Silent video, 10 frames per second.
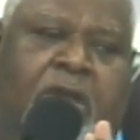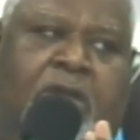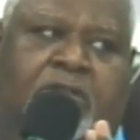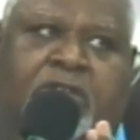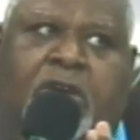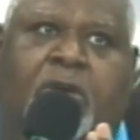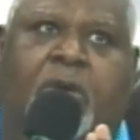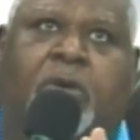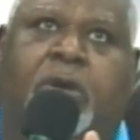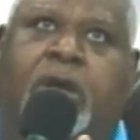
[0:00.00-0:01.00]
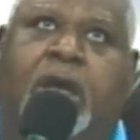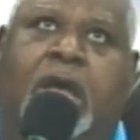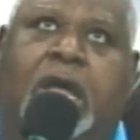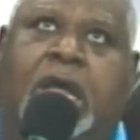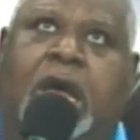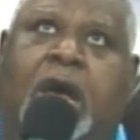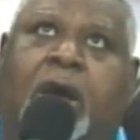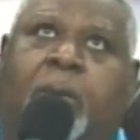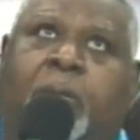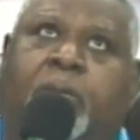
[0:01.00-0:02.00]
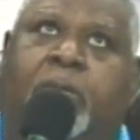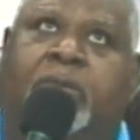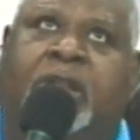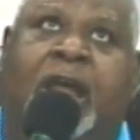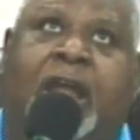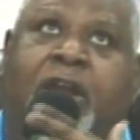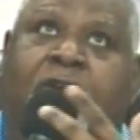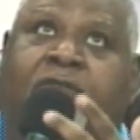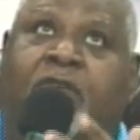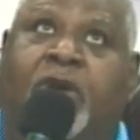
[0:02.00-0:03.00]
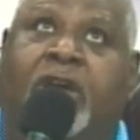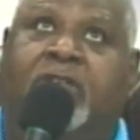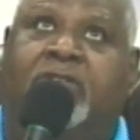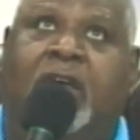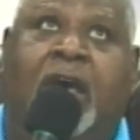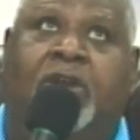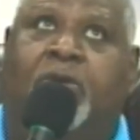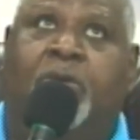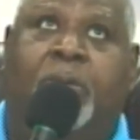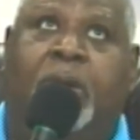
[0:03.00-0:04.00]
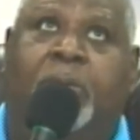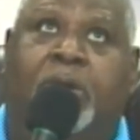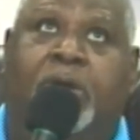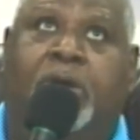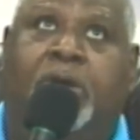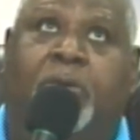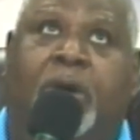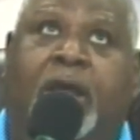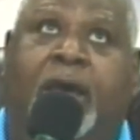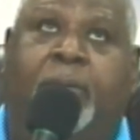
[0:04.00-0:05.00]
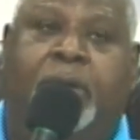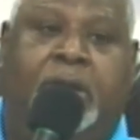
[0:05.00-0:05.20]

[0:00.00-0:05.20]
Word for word: So, um, did I hear a voice? I don't remember what happened.